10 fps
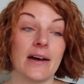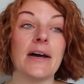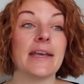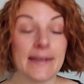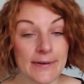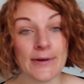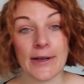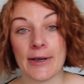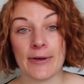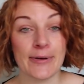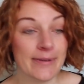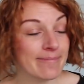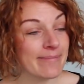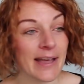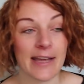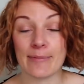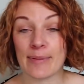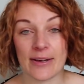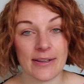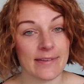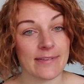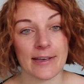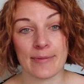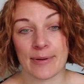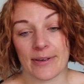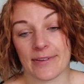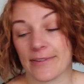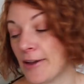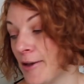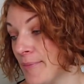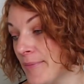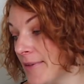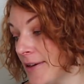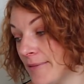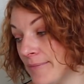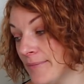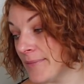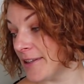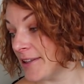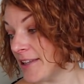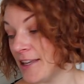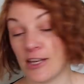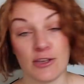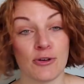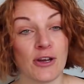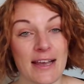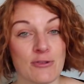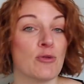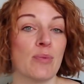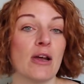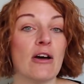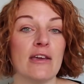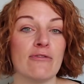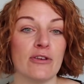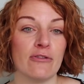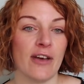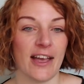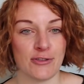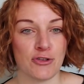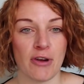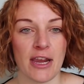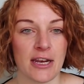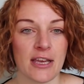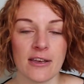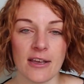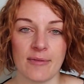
I cannot go and apply this year because you're not allowed to apply if you've had training.